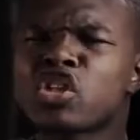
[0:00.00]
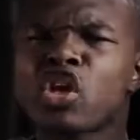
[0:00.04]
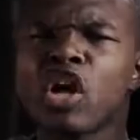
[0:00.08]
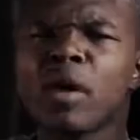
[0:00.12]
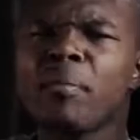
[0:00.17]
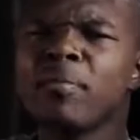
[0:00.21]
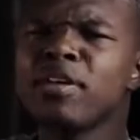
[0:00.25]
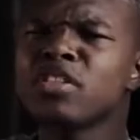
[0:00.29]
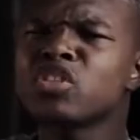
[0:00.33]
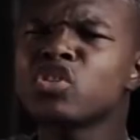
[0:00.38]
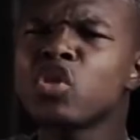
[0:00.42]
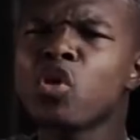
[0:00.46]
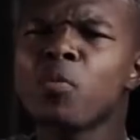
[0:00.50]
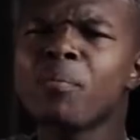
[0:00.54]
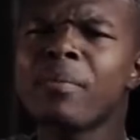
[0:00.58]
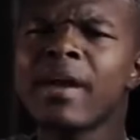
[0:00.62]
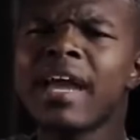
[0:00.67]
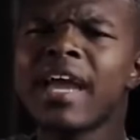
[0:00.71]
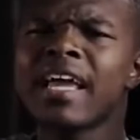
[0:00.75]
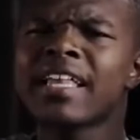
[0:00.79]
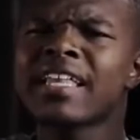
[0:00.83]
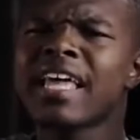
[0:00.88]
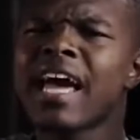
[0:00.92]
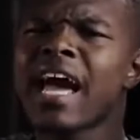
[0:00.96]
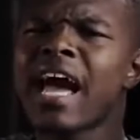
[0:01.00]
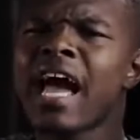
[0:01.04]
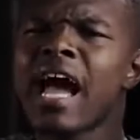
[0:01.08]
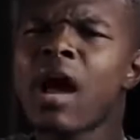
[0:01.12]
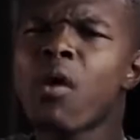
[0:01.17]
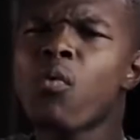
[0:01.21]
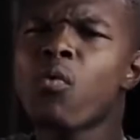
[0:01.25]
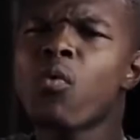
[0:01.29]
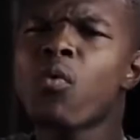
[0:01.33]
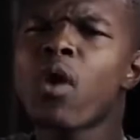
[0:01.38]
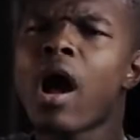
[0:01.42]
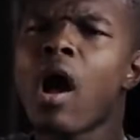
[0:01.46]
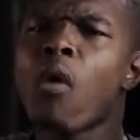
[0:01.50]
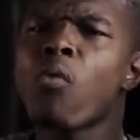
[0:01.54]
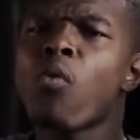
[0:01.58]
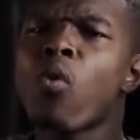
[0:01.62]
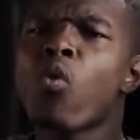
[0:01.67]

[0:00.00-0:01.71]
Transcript: to scare me so bad that I would,